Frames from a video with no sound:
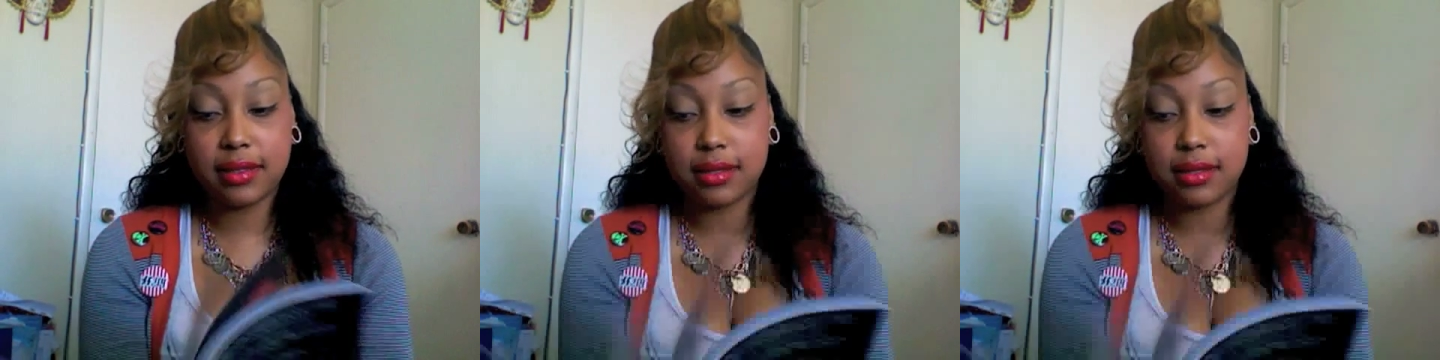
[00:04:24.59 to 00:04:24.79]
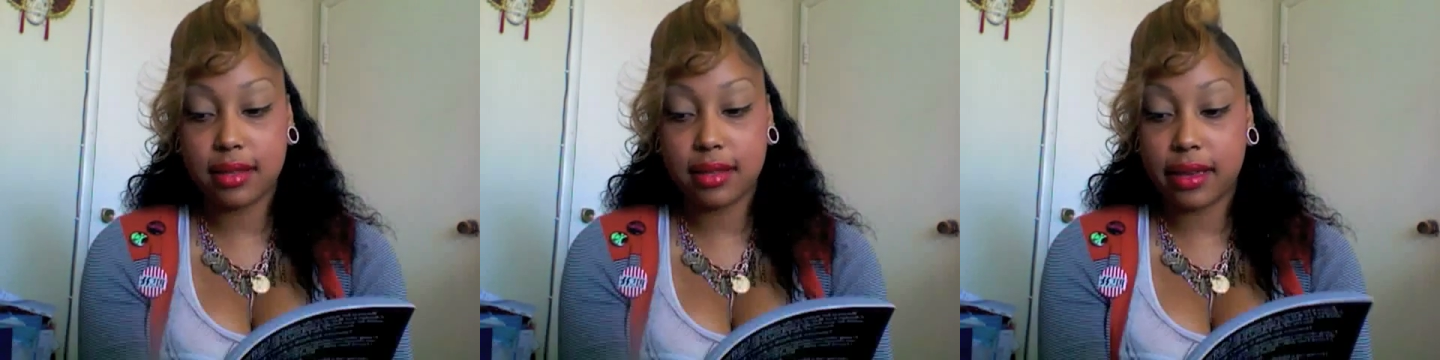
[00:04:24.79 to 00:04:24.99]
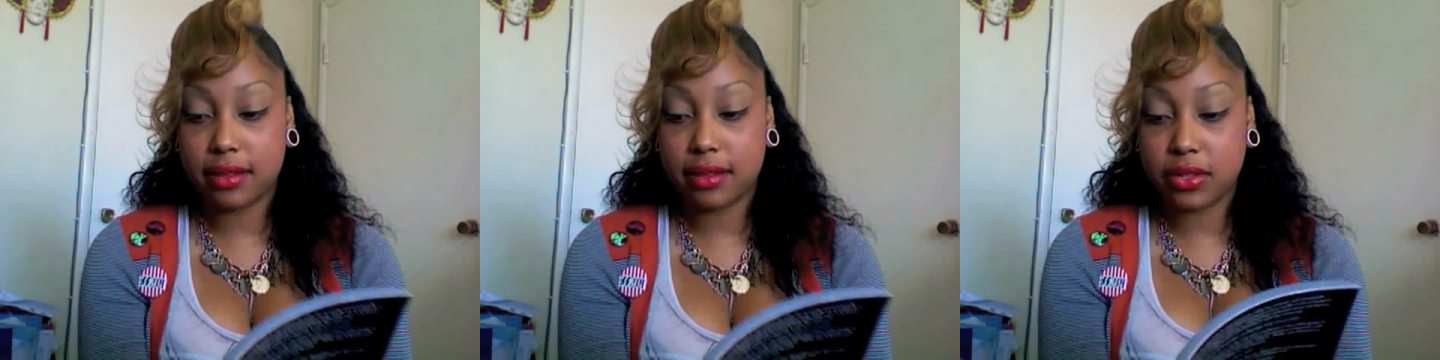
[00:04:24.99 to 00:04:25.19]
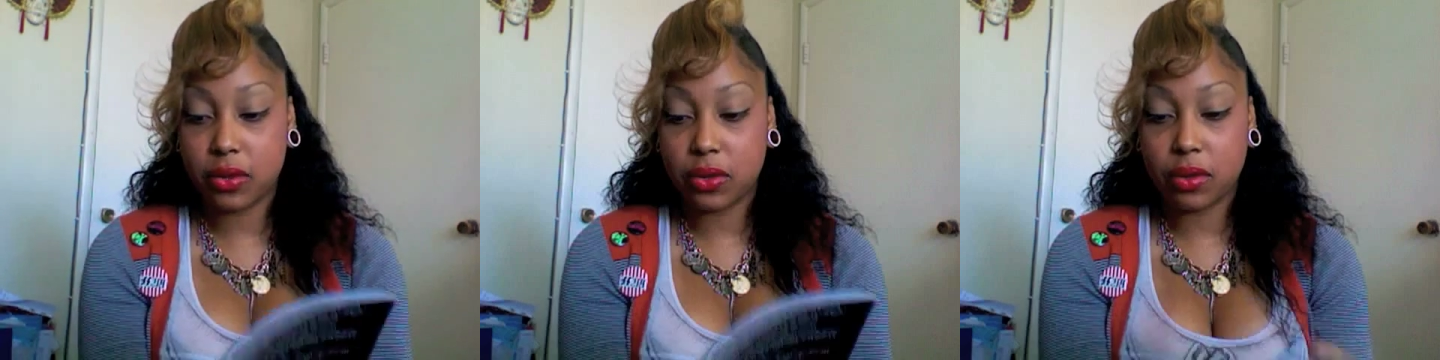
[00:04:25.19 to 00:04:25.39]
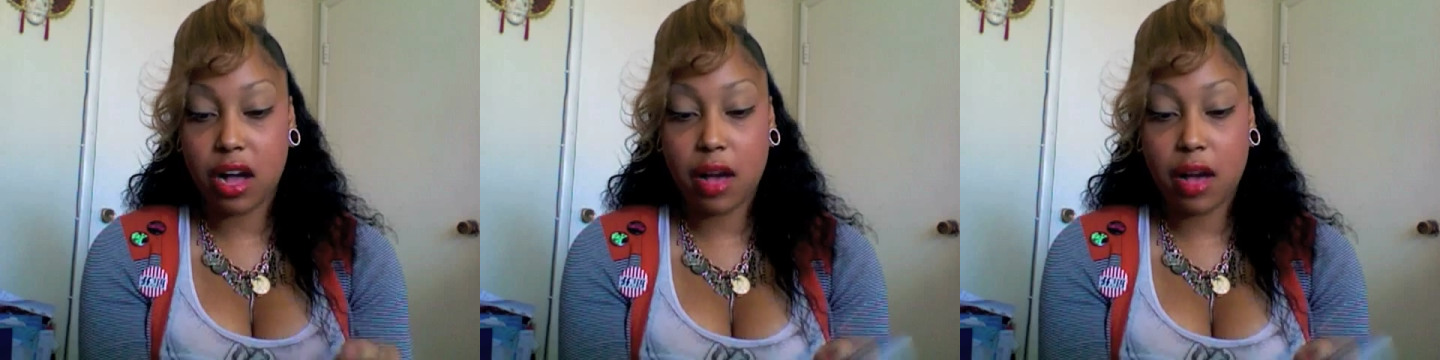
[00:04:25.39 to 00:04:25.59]
It's like an
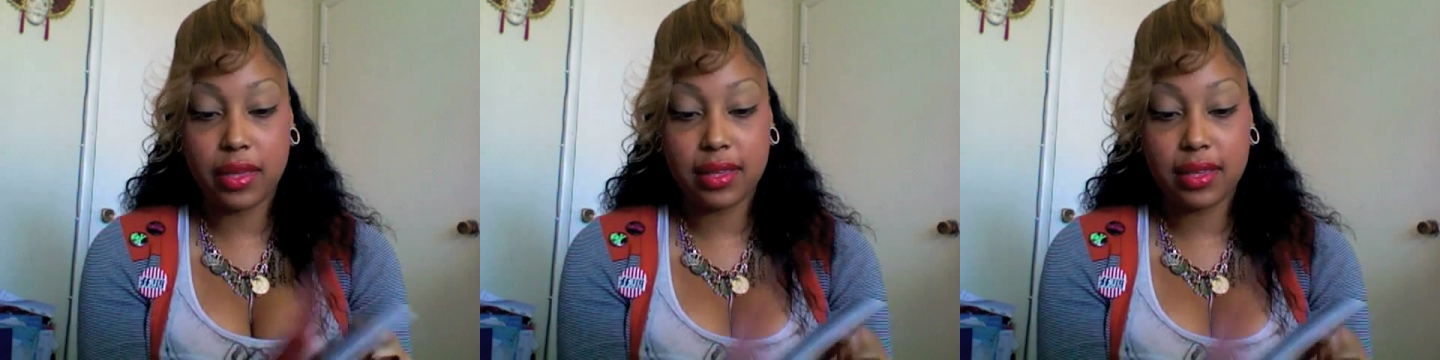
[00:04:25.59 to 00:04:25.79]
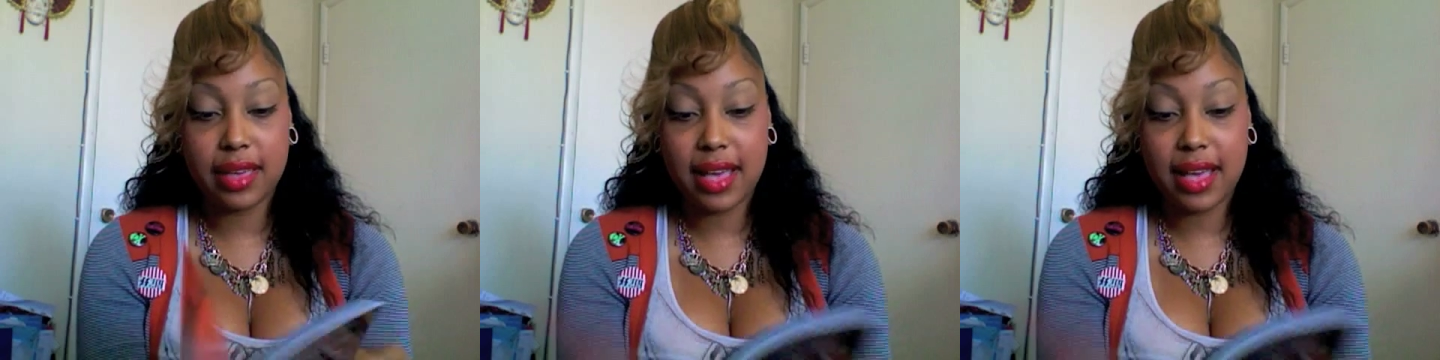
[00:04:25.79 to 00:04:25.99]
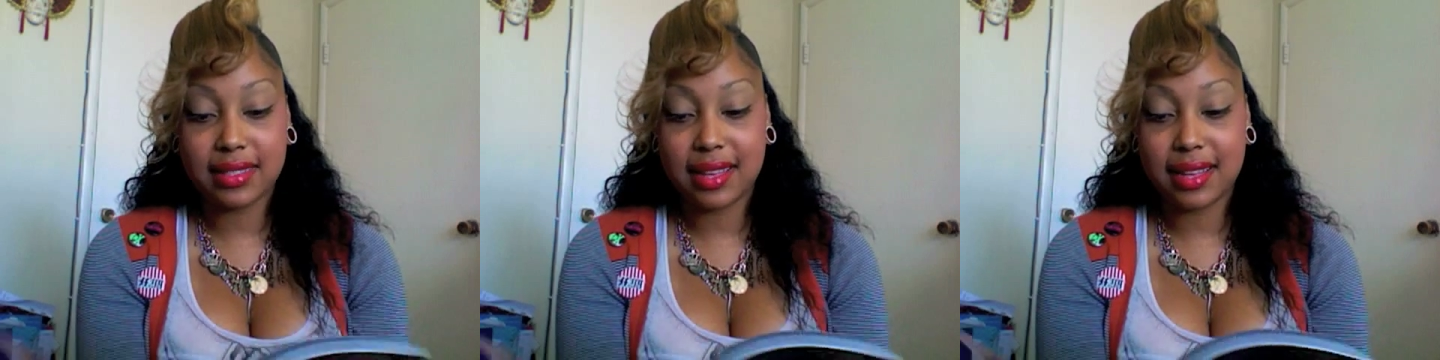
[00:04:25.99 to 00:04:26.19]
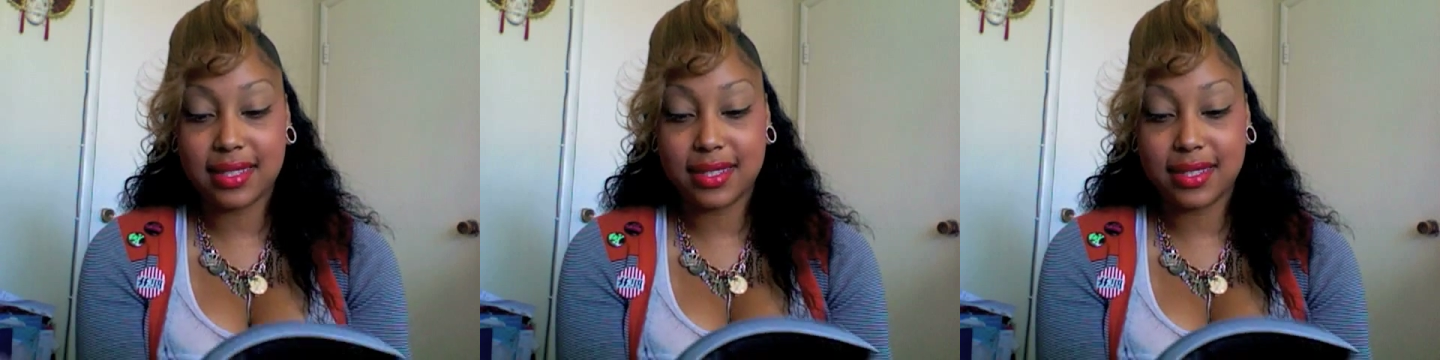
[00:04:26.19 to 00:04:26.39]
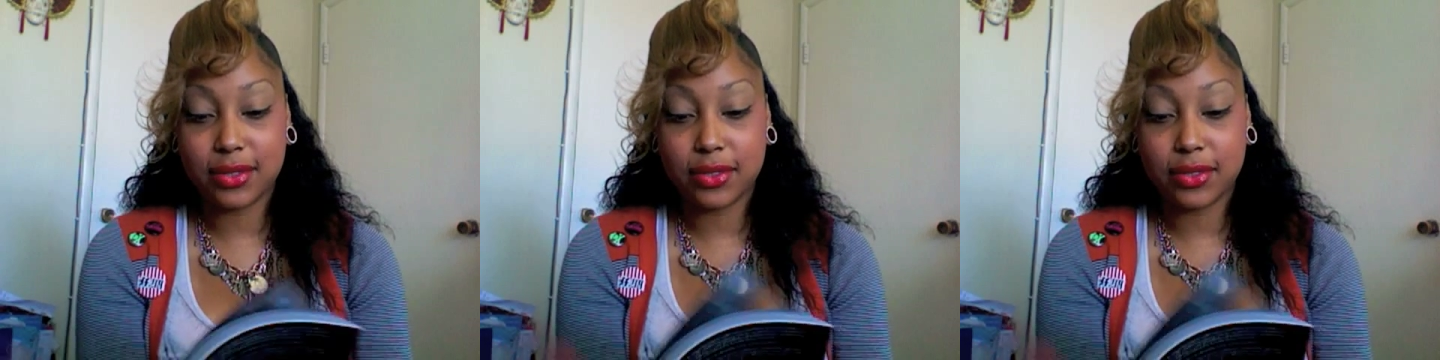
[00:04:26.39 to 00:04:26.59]
adult comic. It has
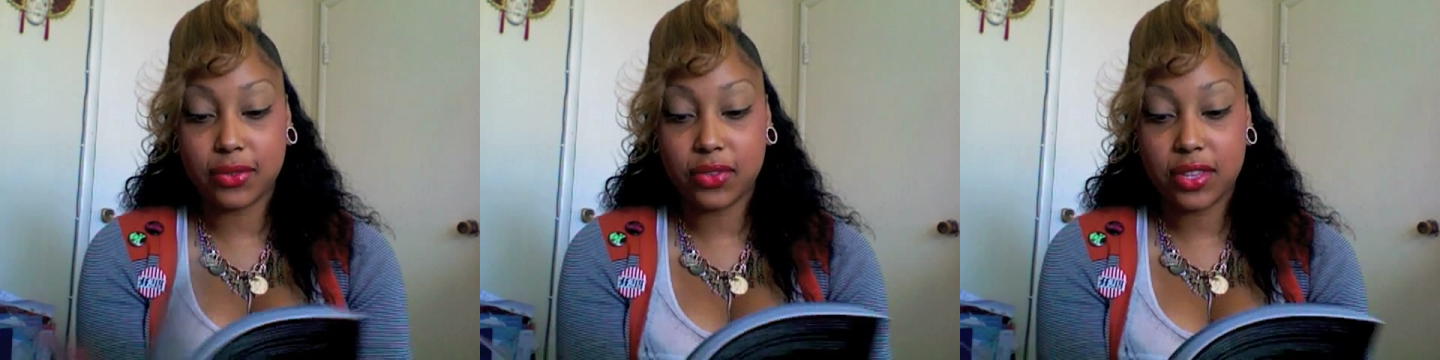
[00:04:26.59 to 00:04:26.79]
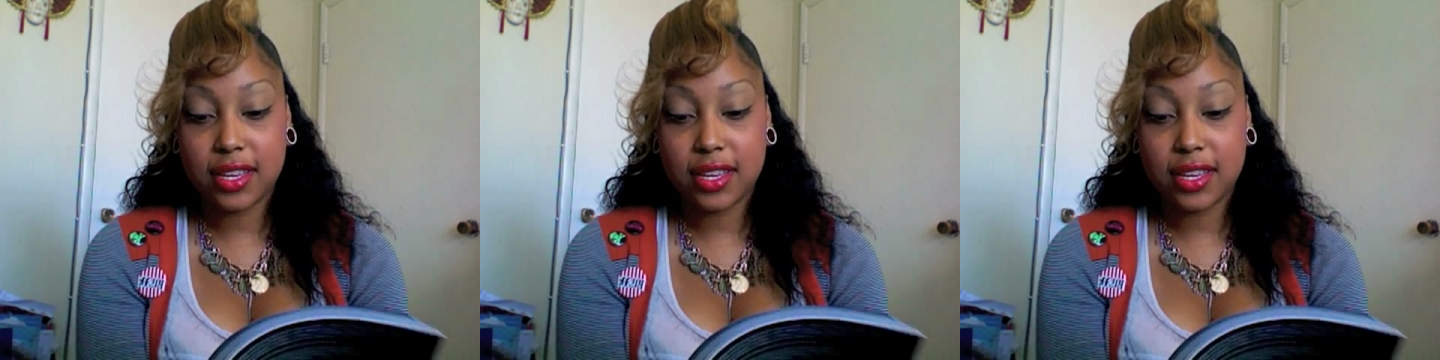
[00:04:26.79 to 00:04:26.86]
lots of,